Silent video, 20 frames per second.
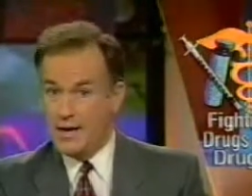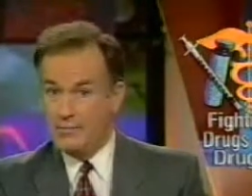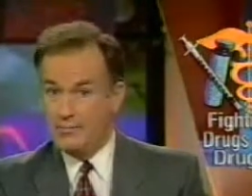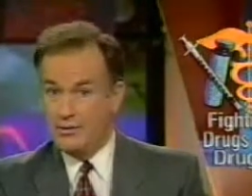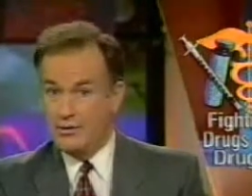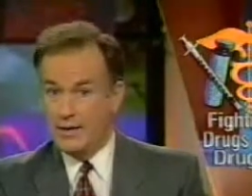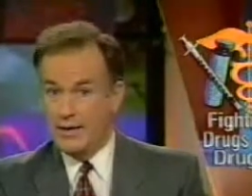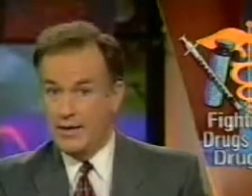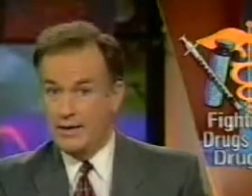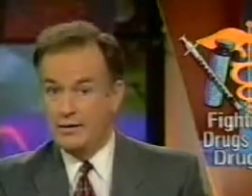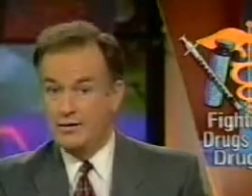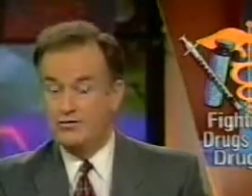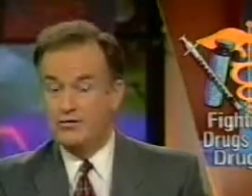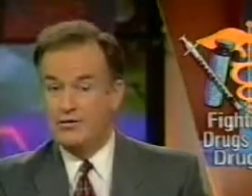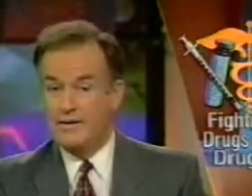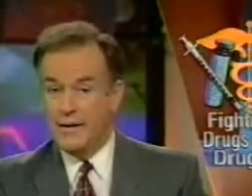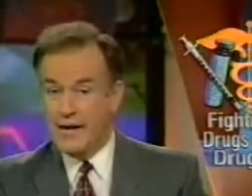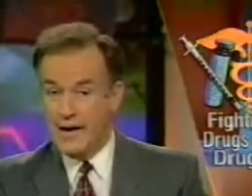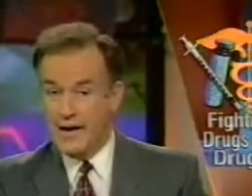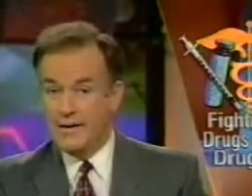But Ibogaine is
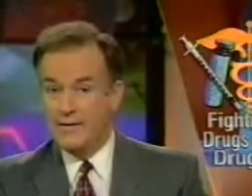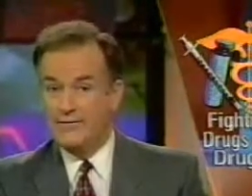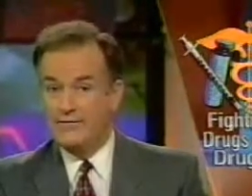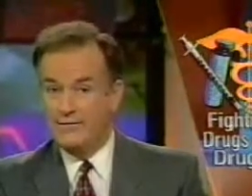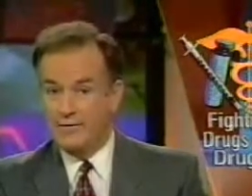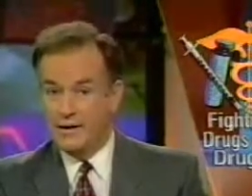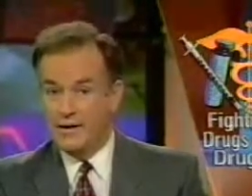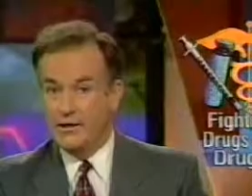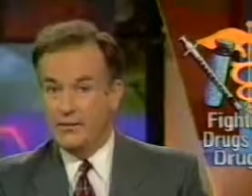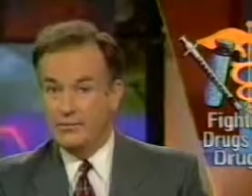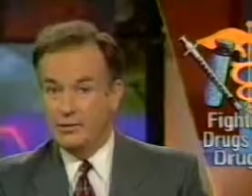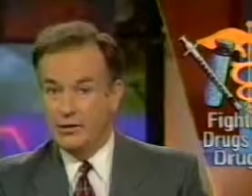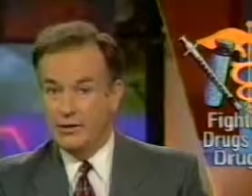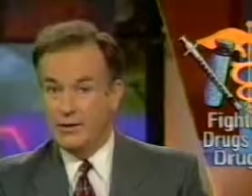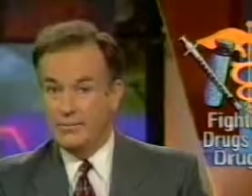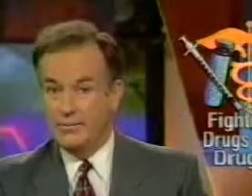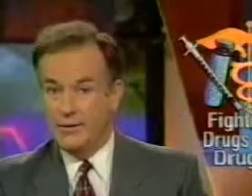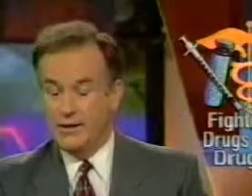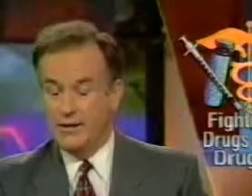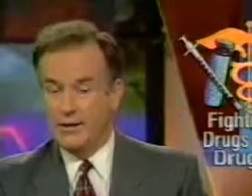not available
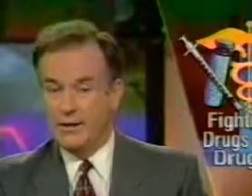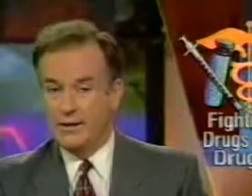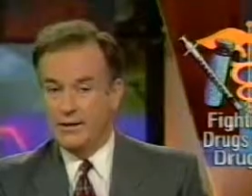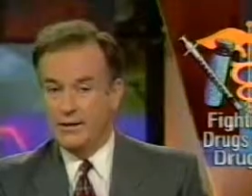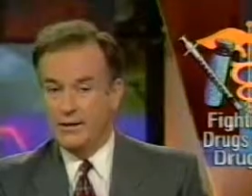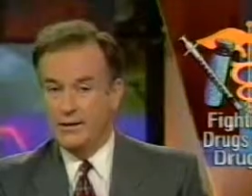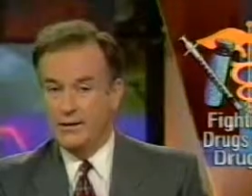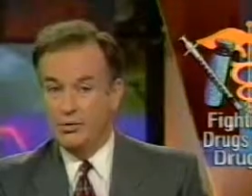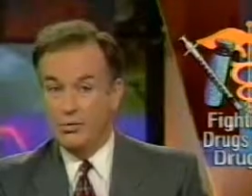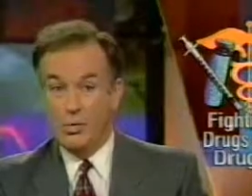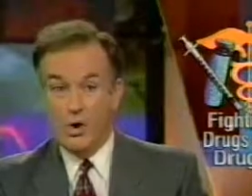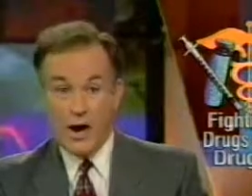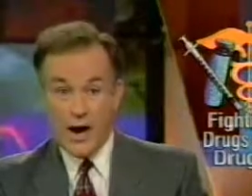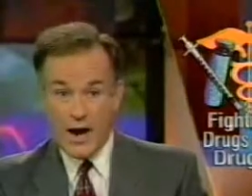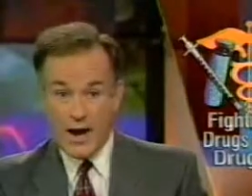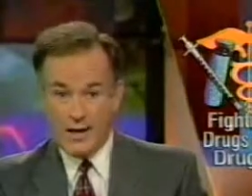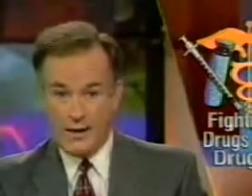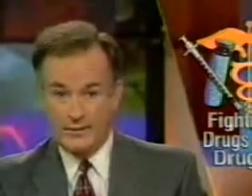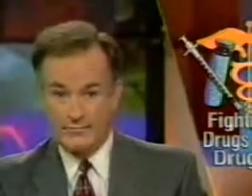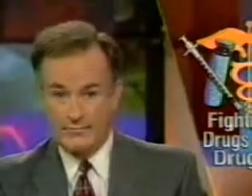in America.
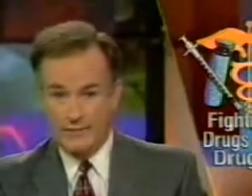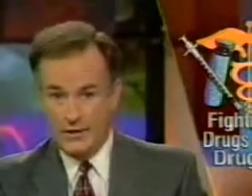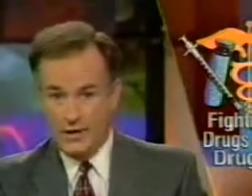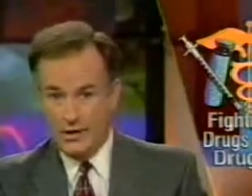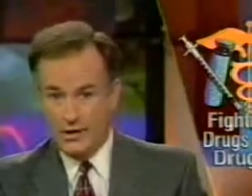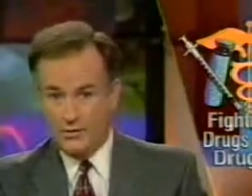Why?